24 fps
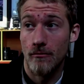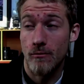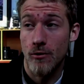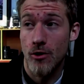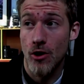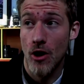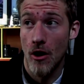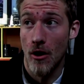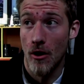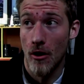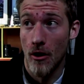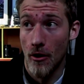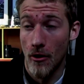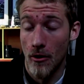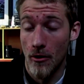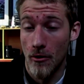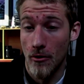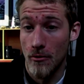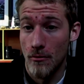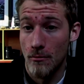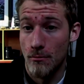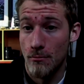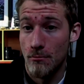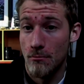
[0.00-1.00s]

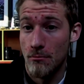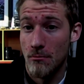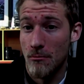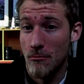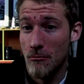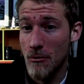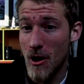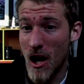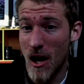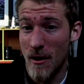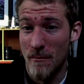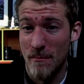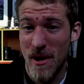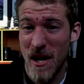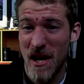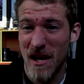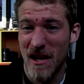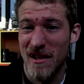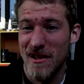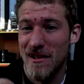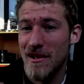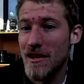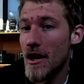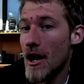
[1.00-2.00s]
show a
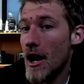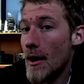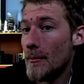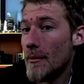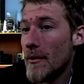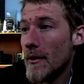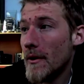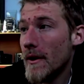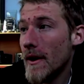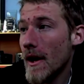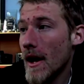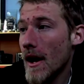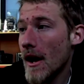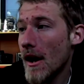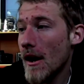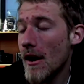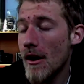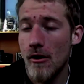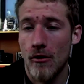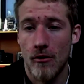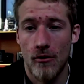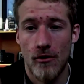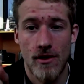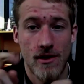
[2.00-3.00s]
pic up
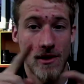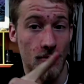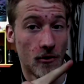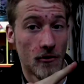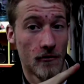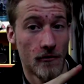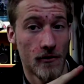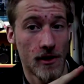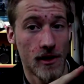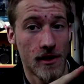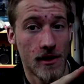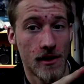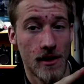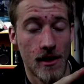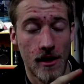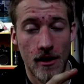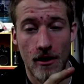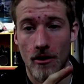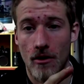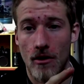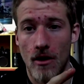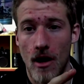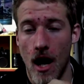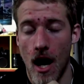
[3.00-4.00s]
there or somewhere over
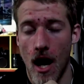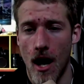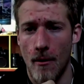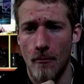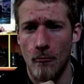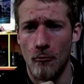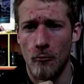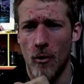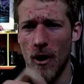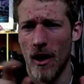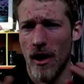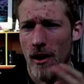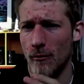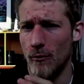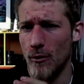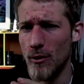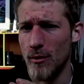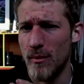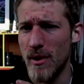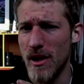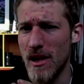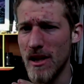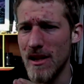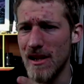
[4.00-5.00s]
here. One that
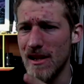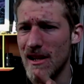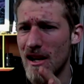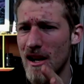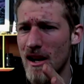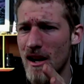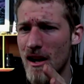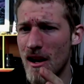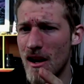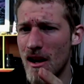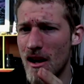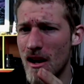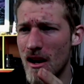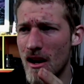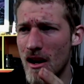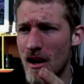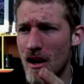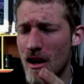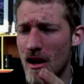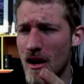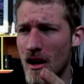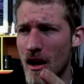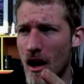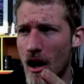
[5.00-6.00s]
would be
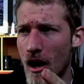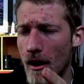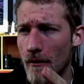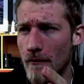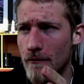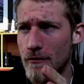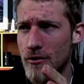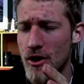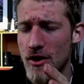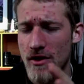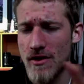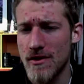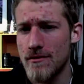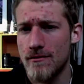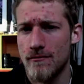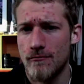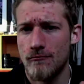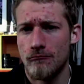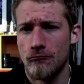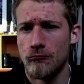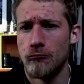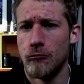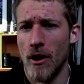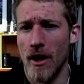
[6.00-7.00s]
of just
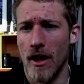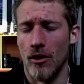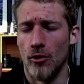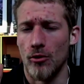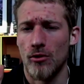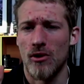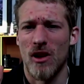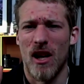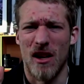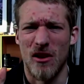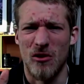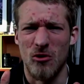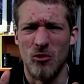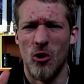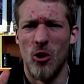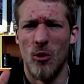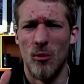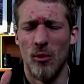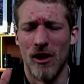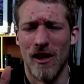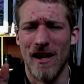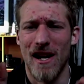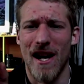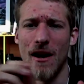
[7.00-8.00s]
what it looked like
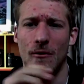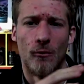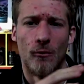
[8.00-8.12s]
normally, and